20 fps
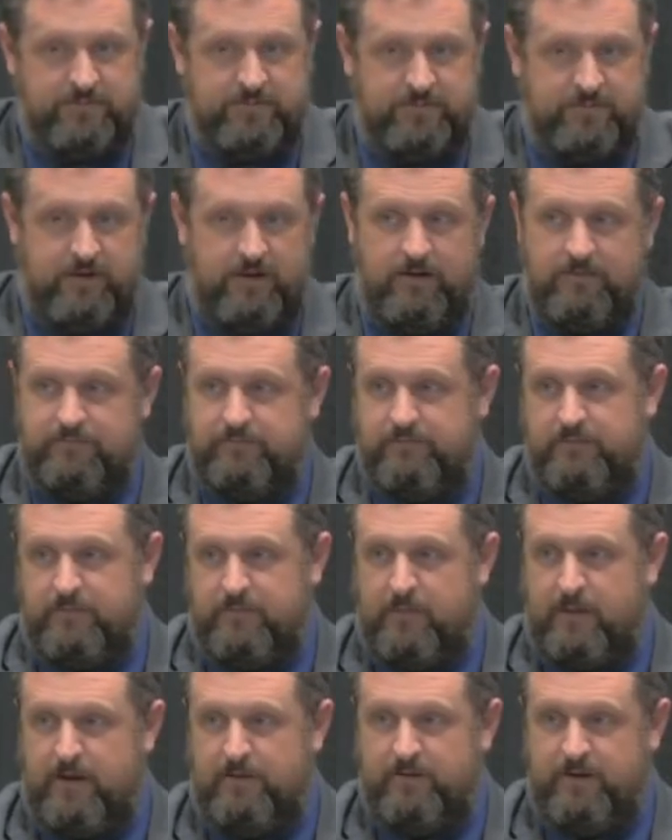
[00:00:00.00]
Well,
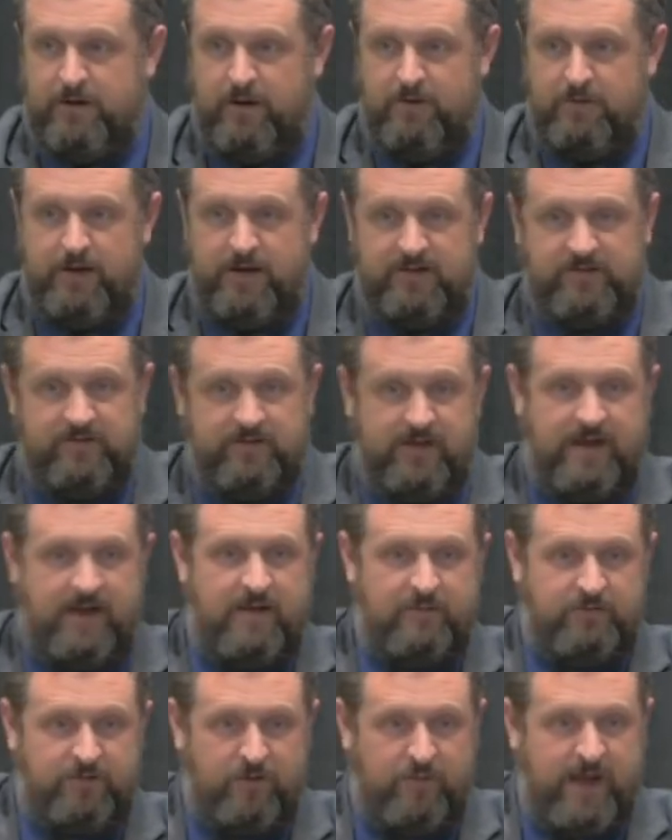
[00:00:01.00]
you know, nuts to
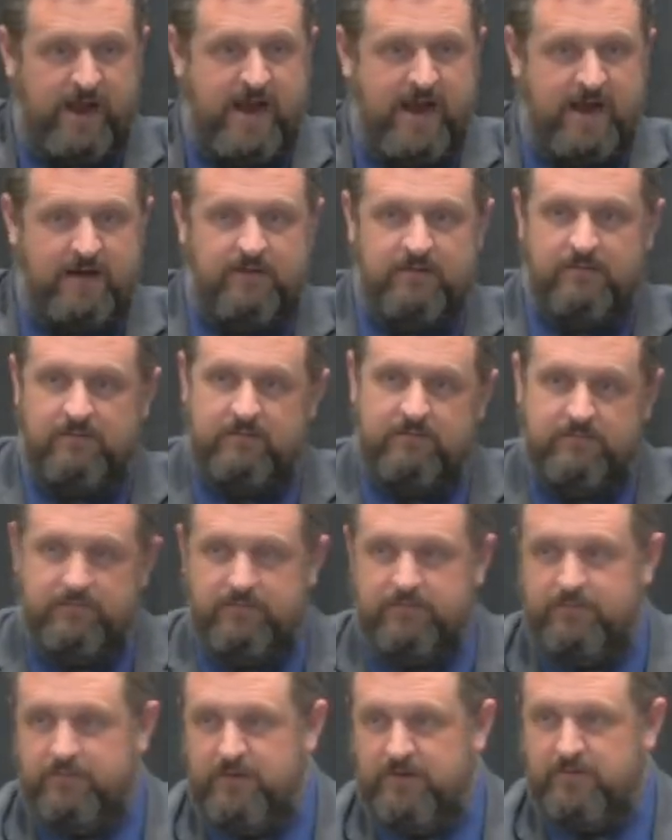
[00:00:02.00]
them. Too bad.
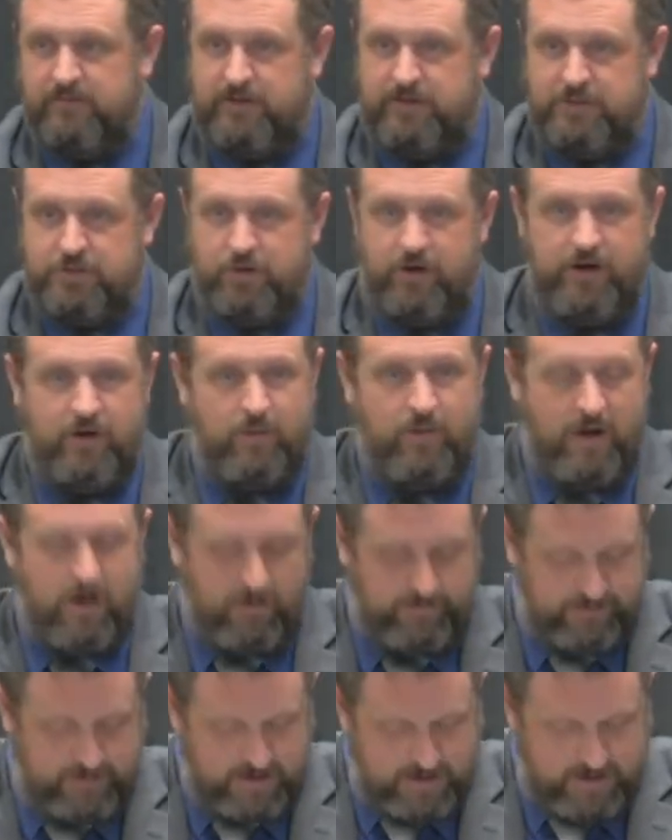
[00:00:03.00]
Enjoy your
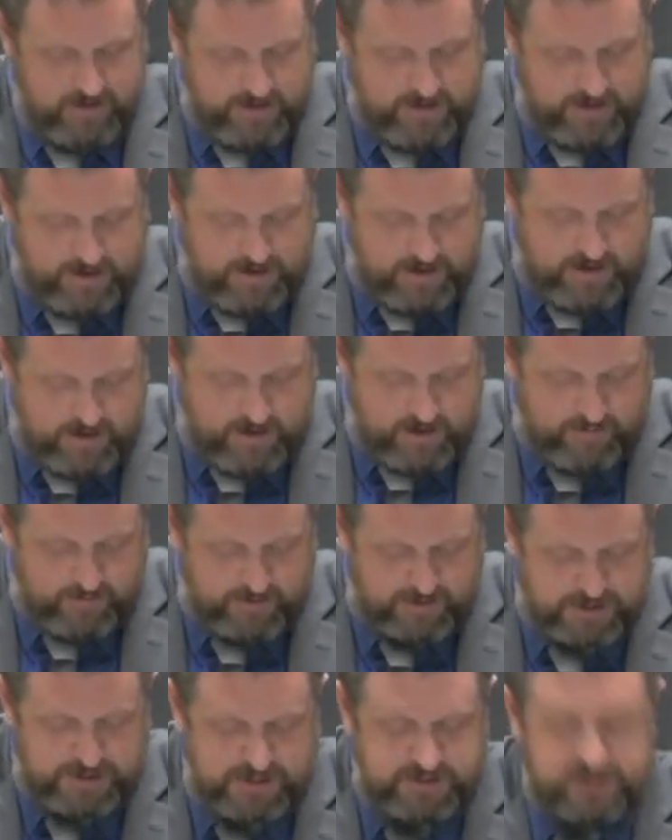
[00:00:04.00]
wealth.
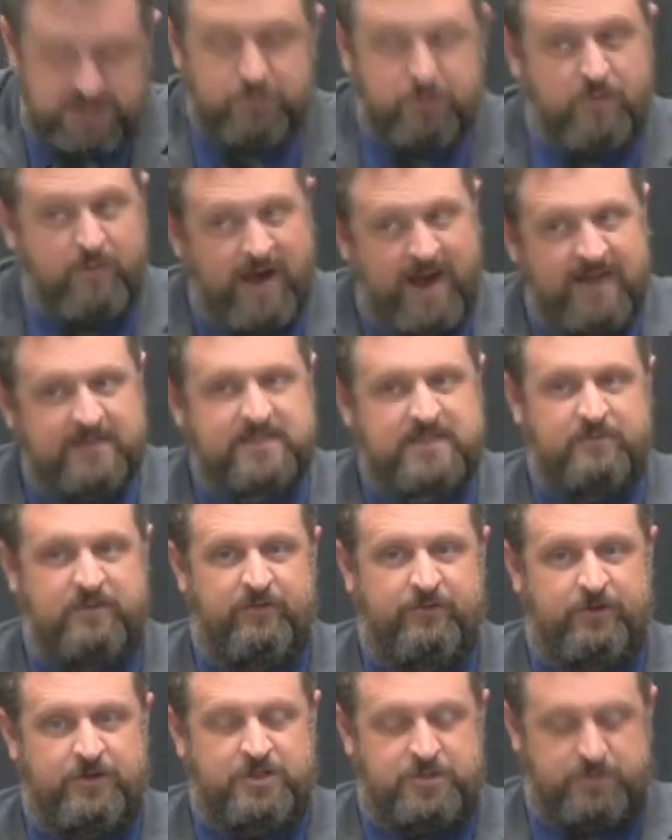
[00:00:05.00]
But Jesus reminds them
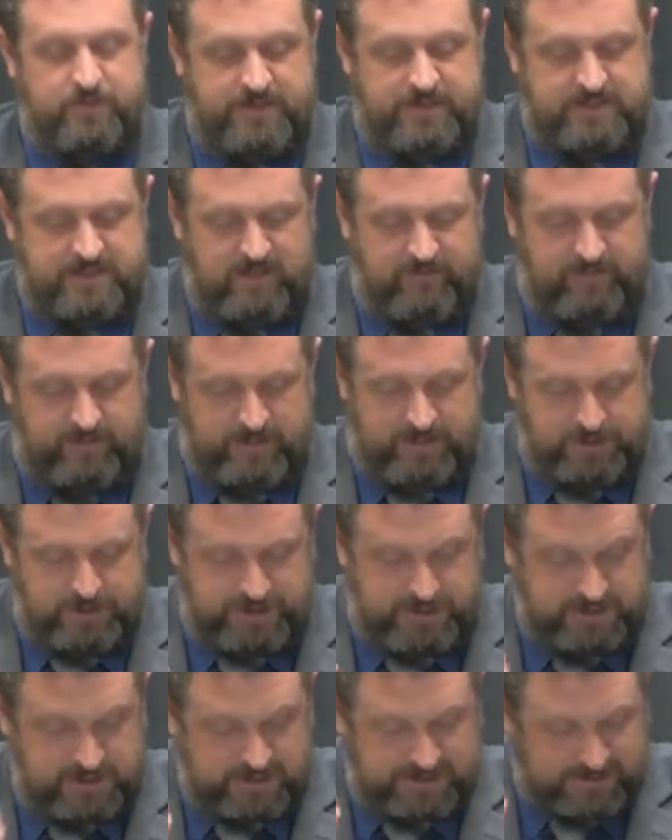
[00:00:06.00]
in verse 27 And
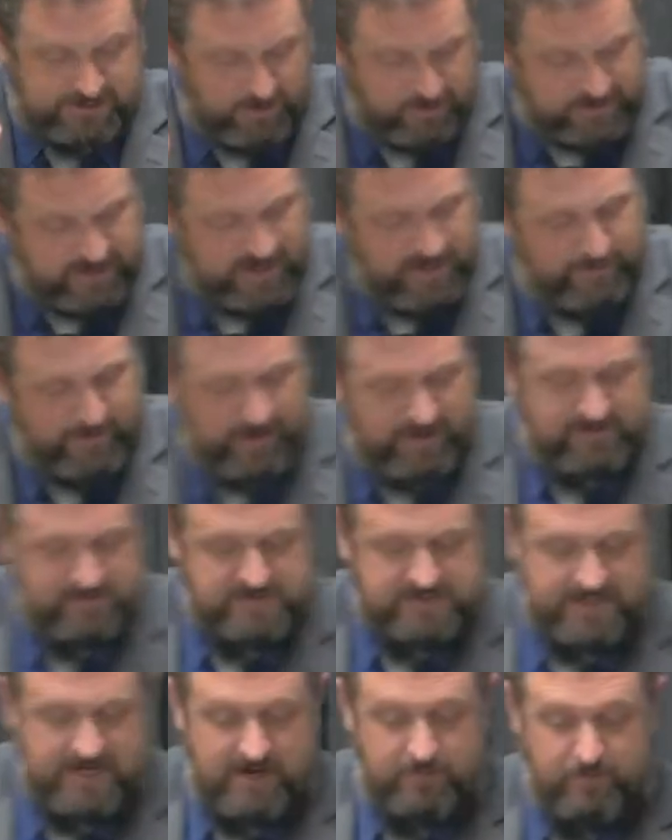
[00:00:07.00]
Jesus, looking upon them,
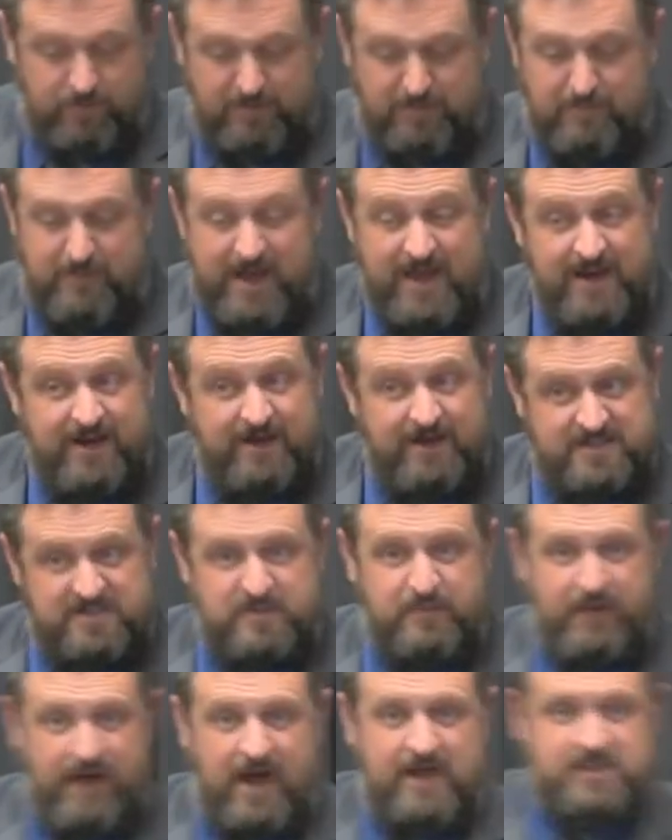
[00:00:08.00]
saith, With men it is
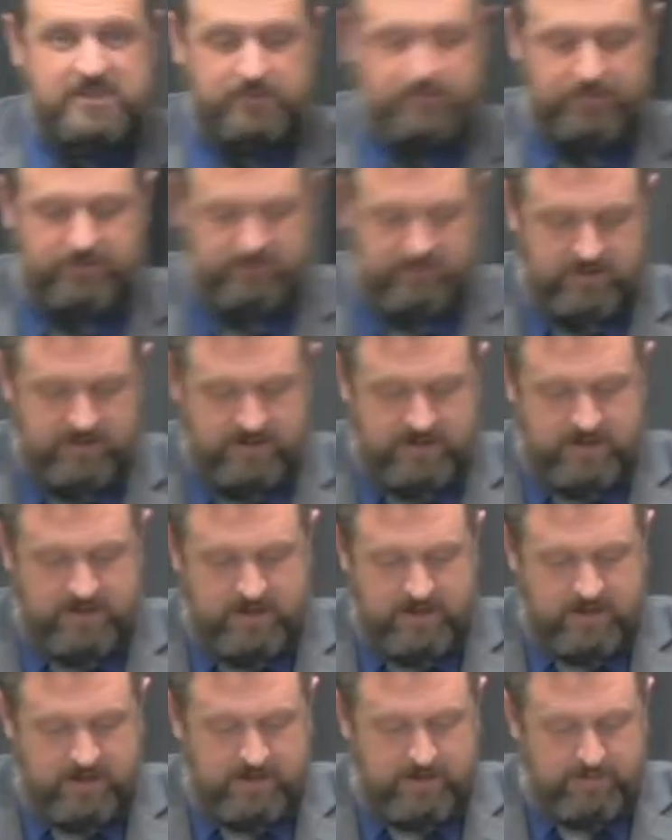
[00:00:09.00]
impossible,
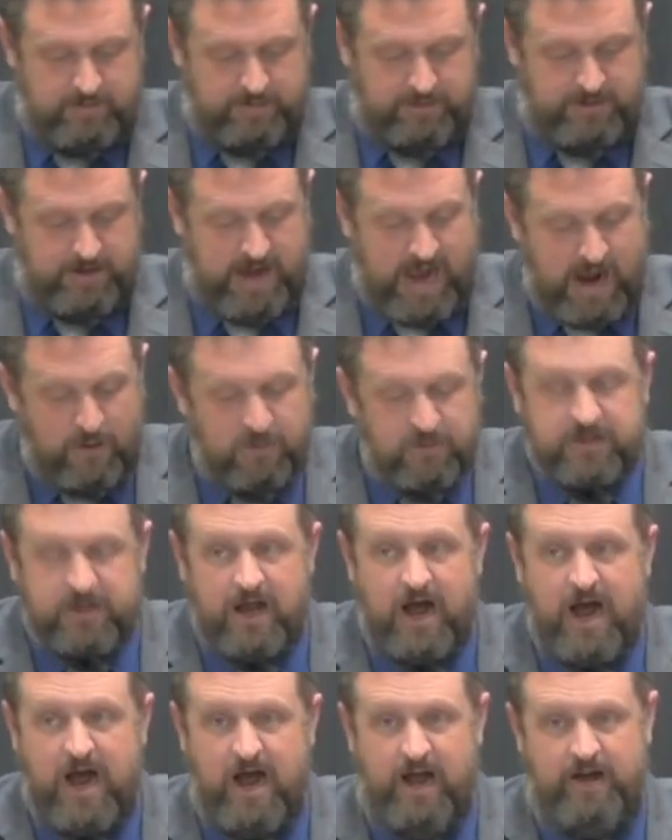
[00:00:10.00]
but not with
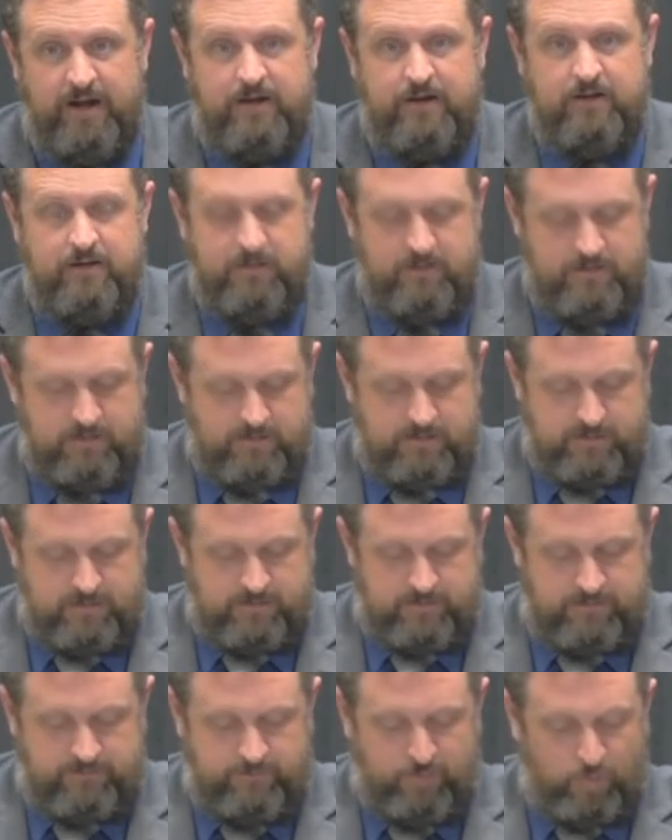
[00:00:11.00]
God.
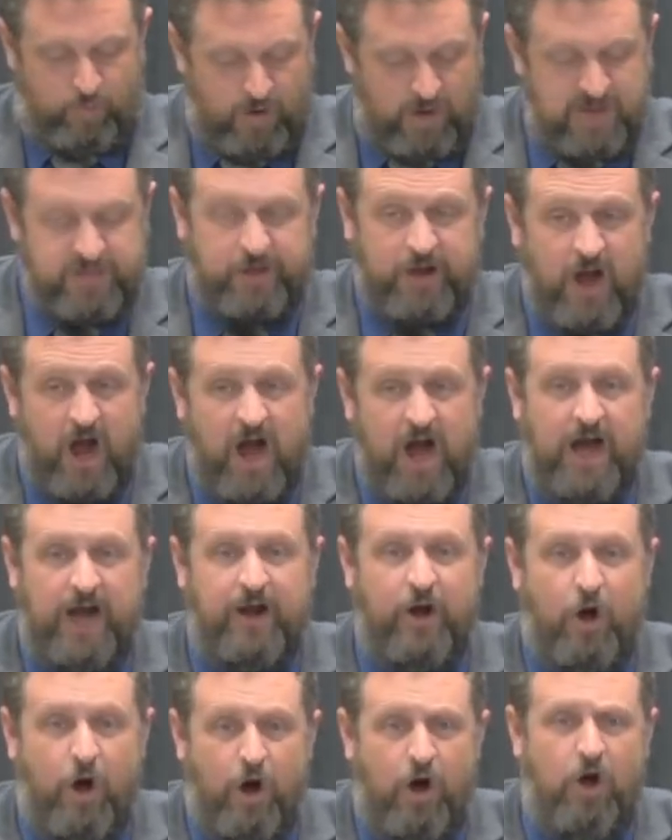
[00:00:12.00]
For with
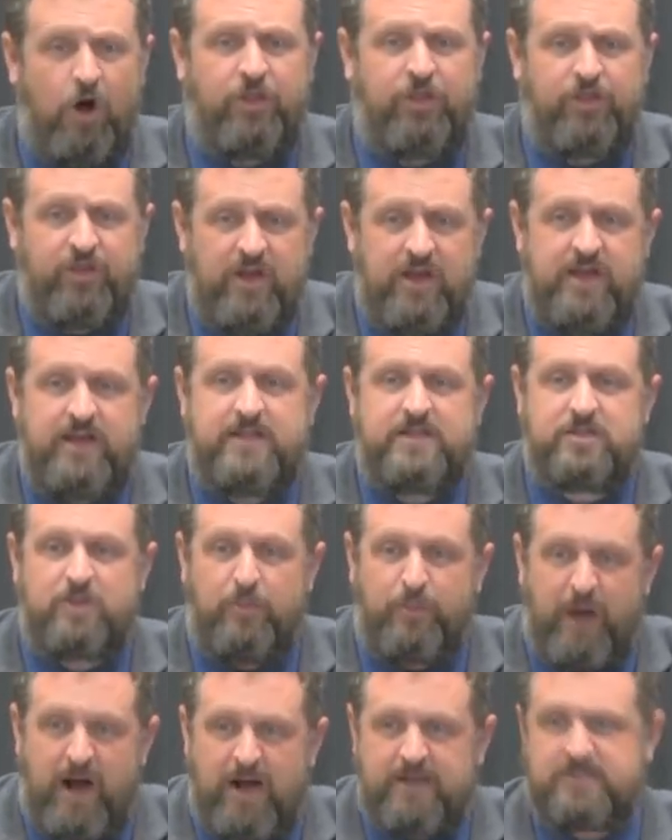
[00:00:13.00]
God all things
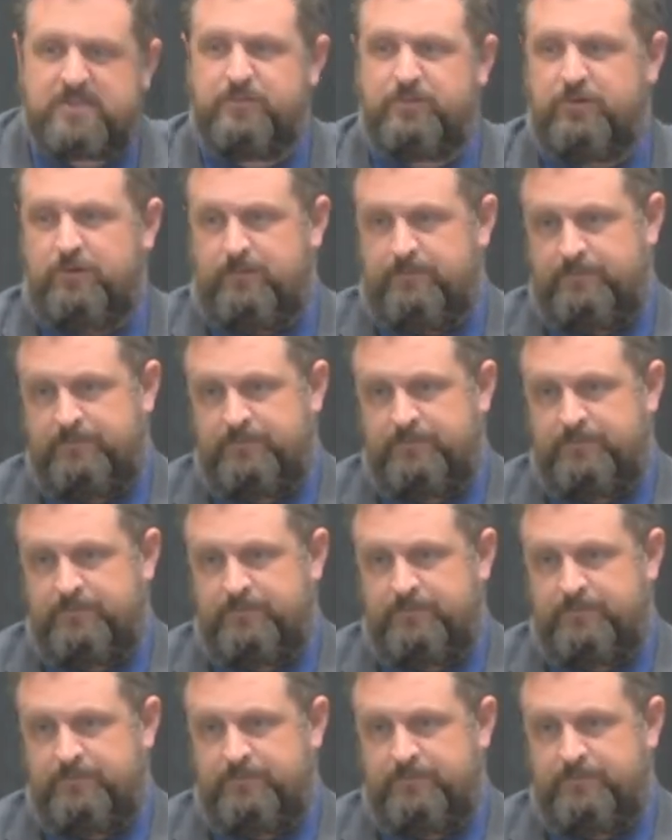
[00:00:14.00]
are possible.